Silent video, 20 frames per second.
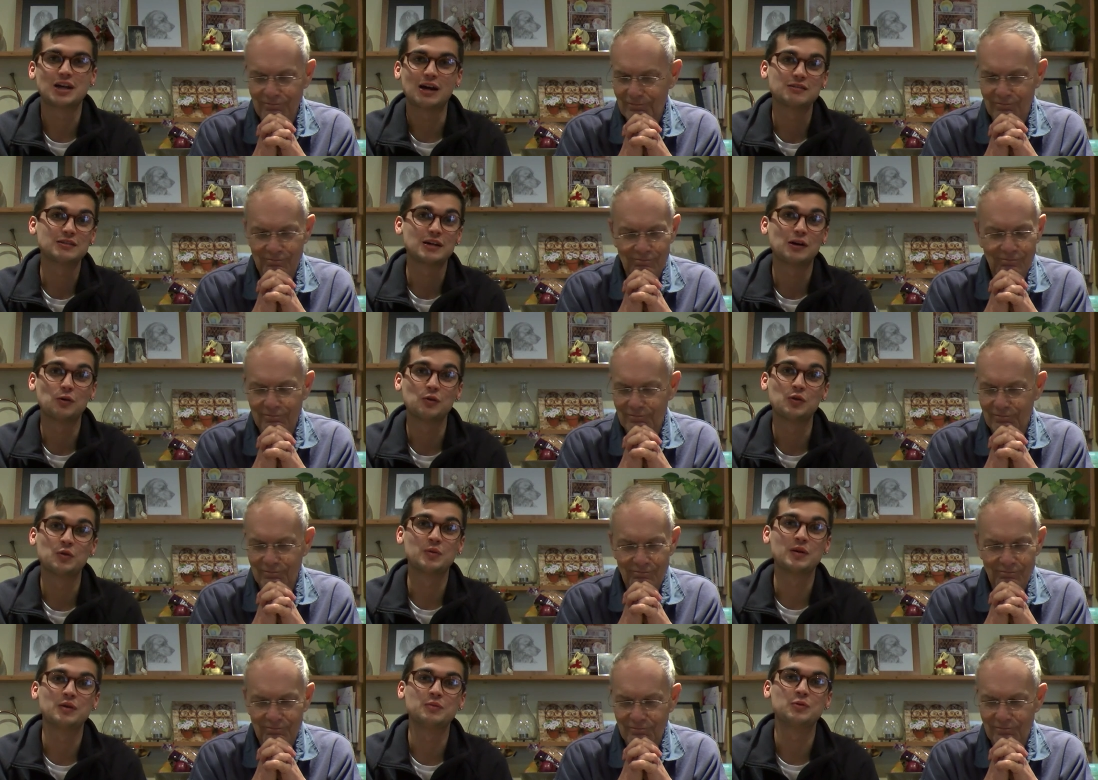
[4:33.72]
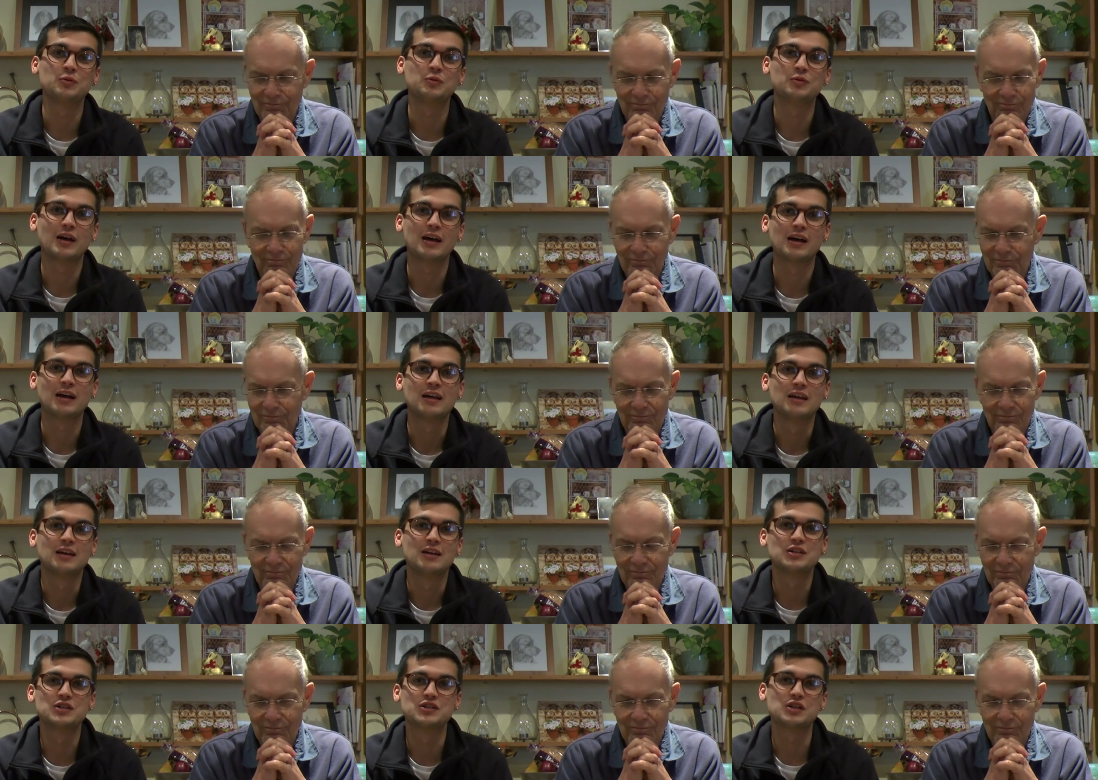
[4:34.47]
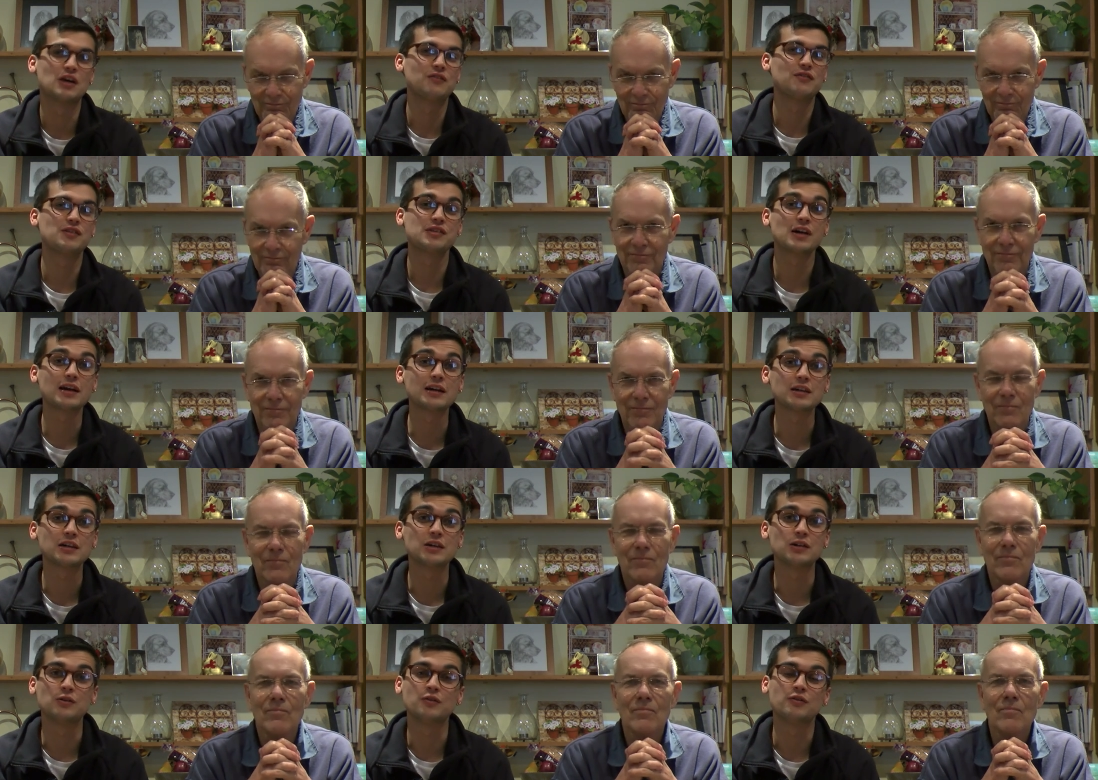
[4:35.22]
Speaker 1: shout out all the people that deserve a
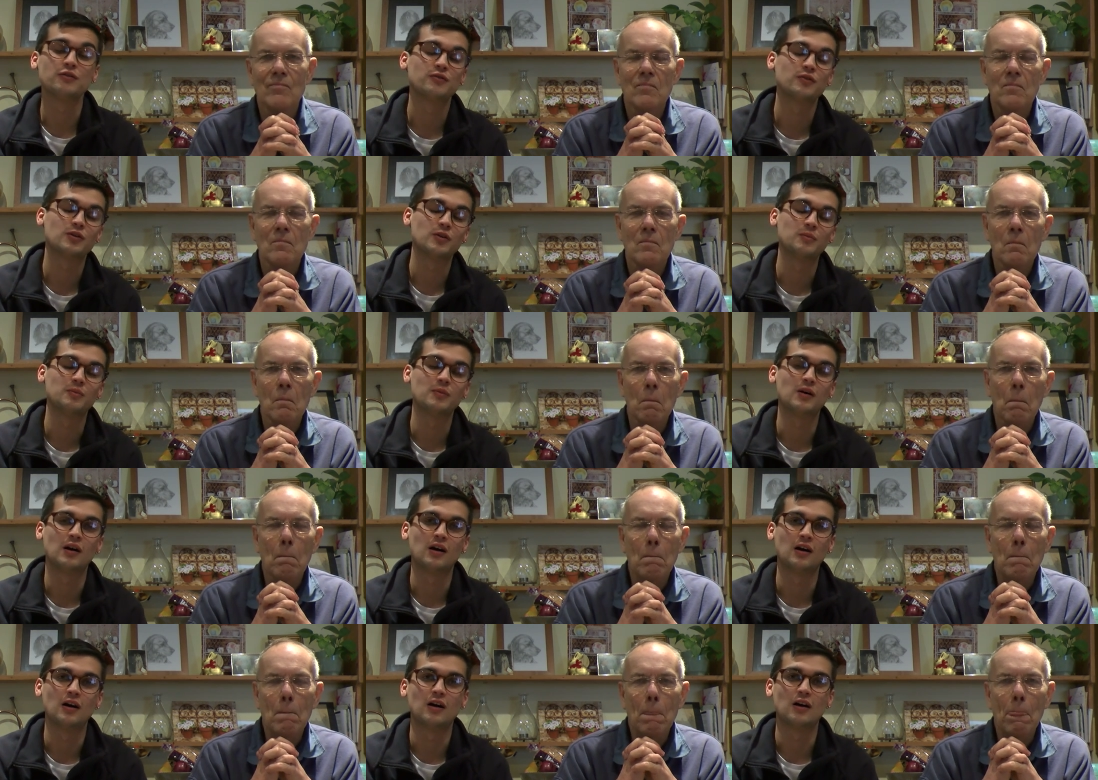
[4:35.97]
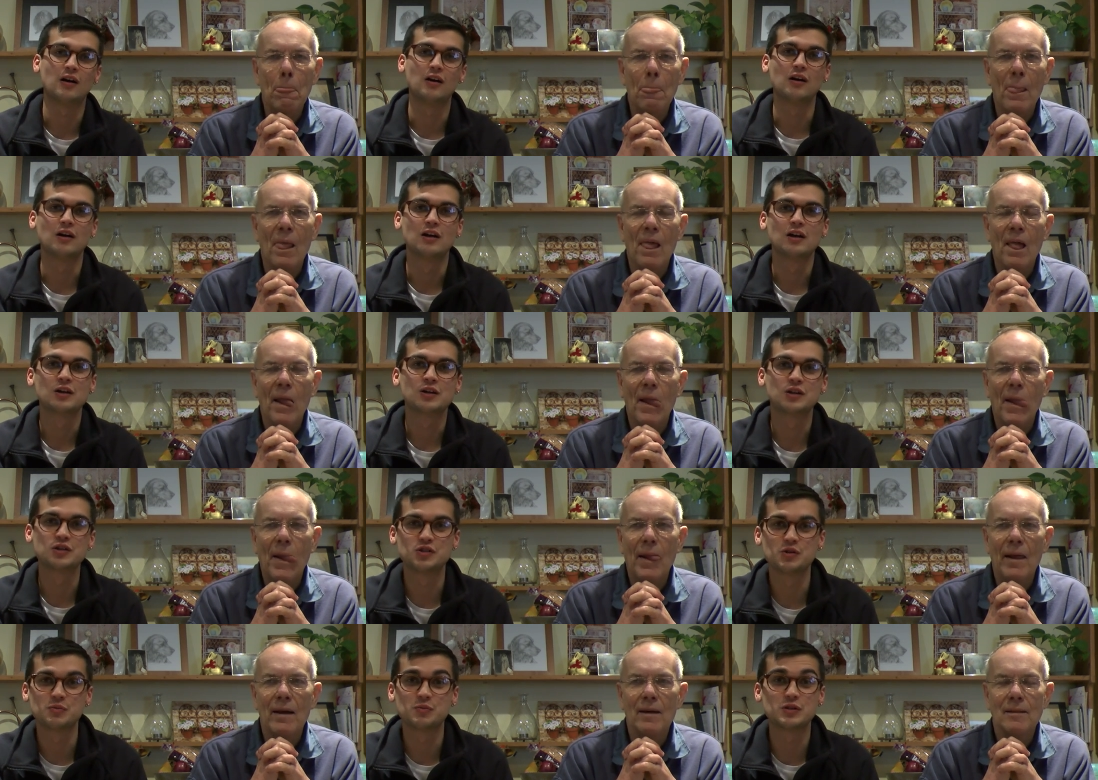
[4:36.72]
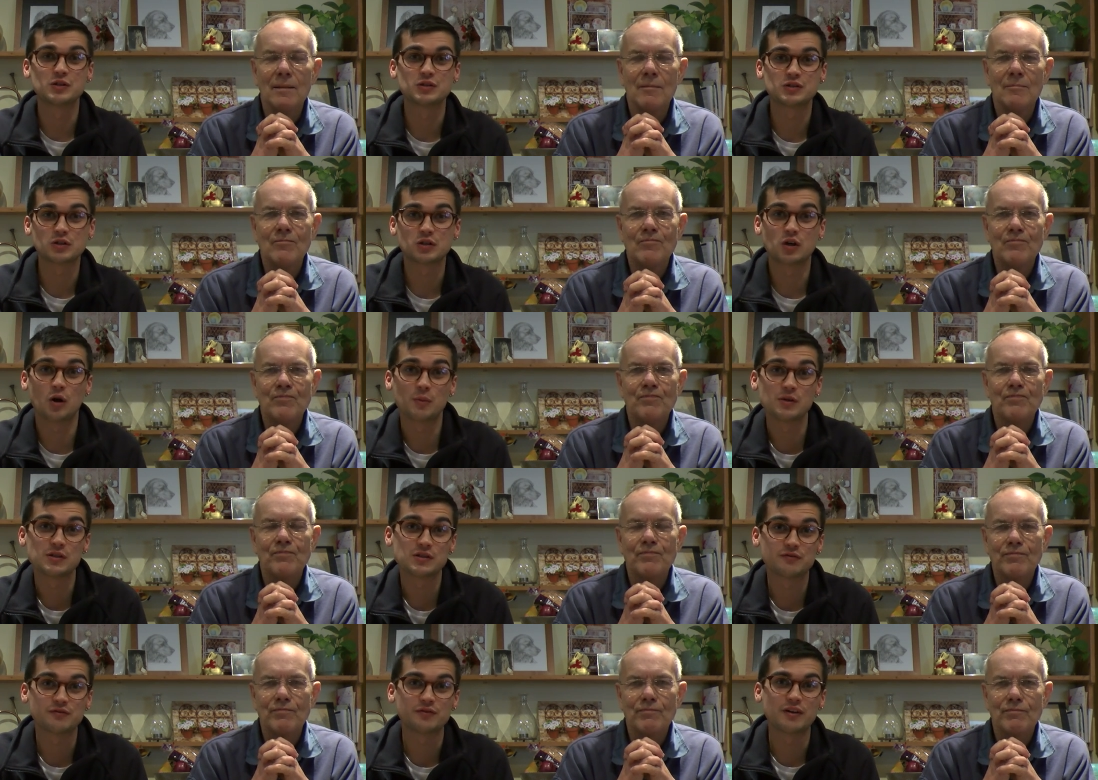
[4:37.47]
thank you from our contributors and
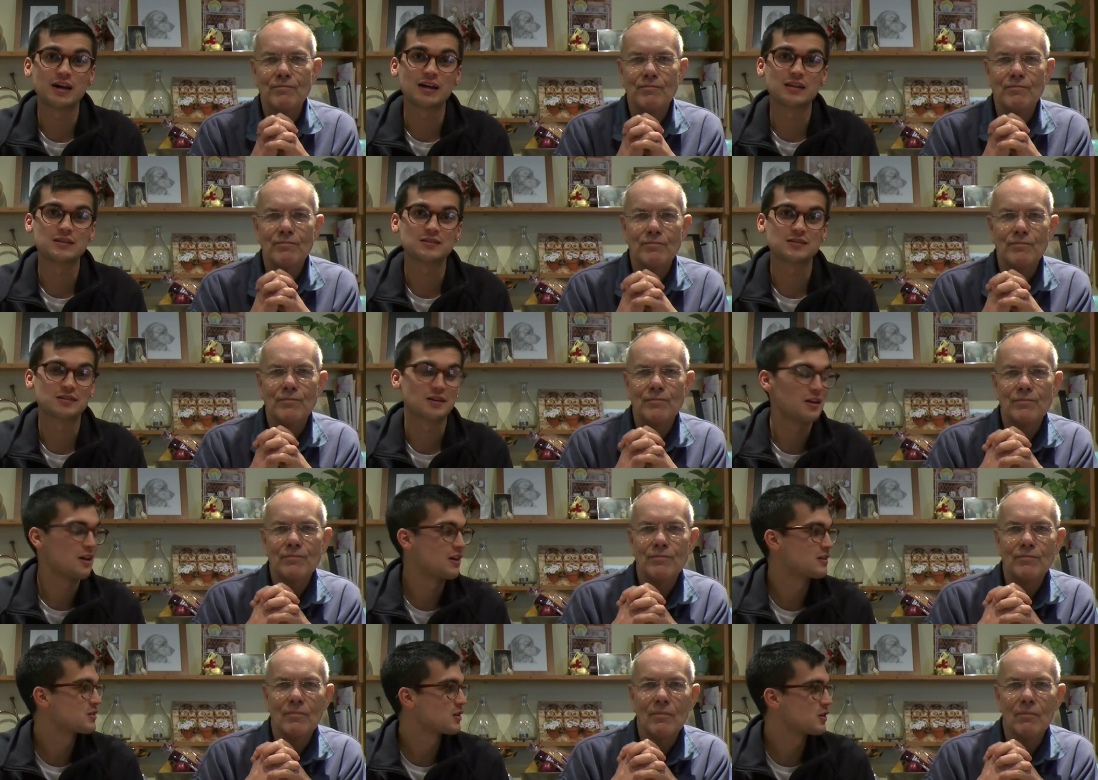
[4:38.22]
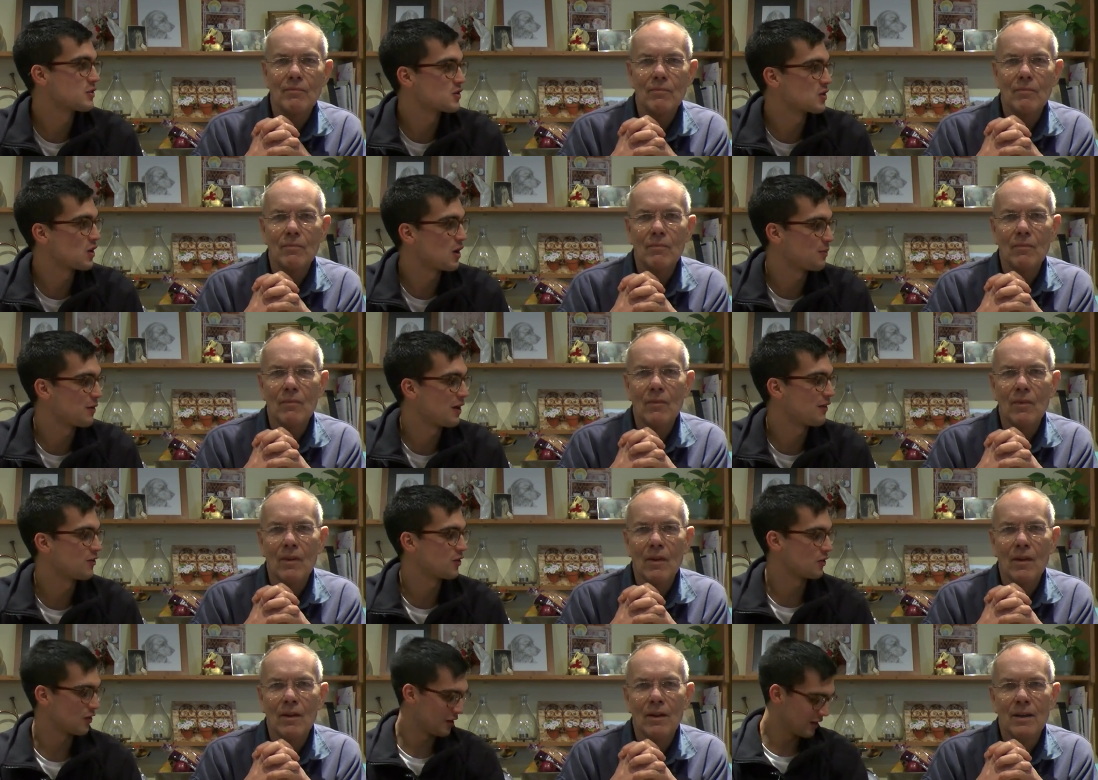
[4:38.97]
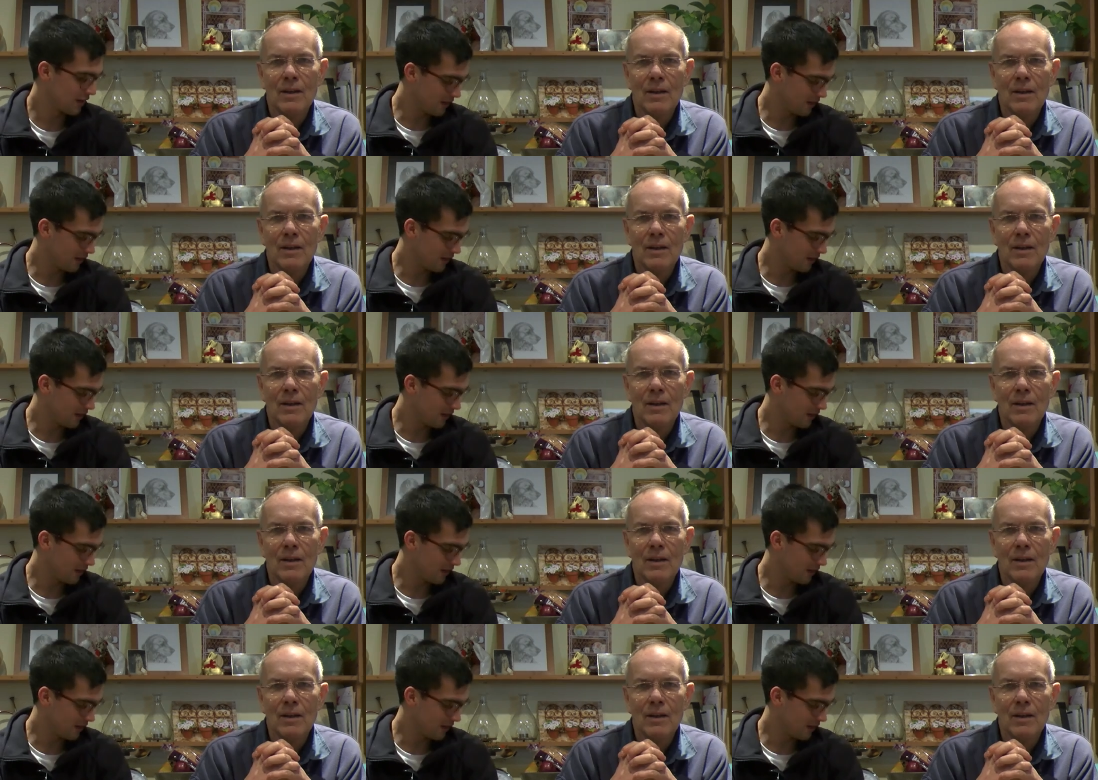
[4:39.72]
comments and fans. So, Simon, have you got the